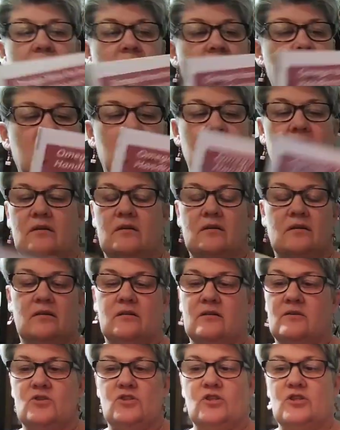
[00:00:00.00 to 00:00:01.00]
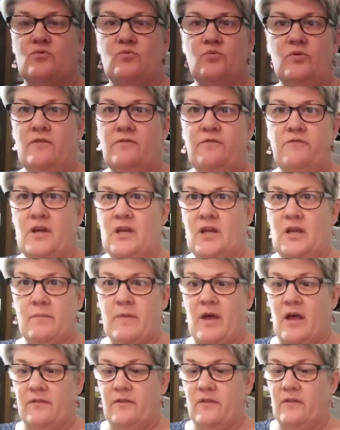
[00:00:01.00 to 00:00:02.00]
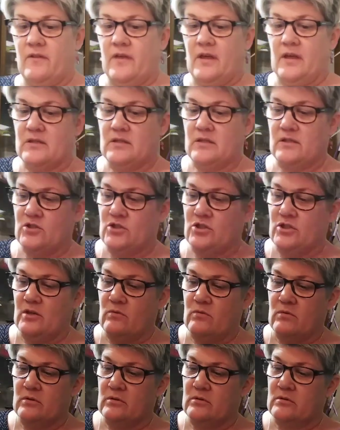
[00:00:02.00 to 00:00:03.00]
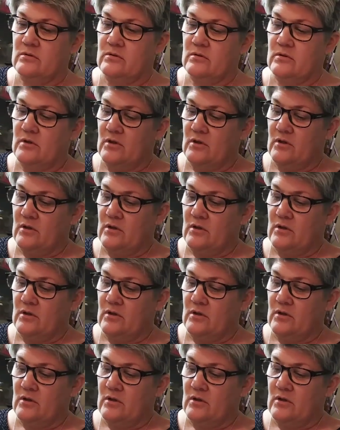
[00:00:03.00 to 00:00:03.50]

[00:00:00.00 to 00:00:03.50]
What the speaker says: And she's real funny about the things that she will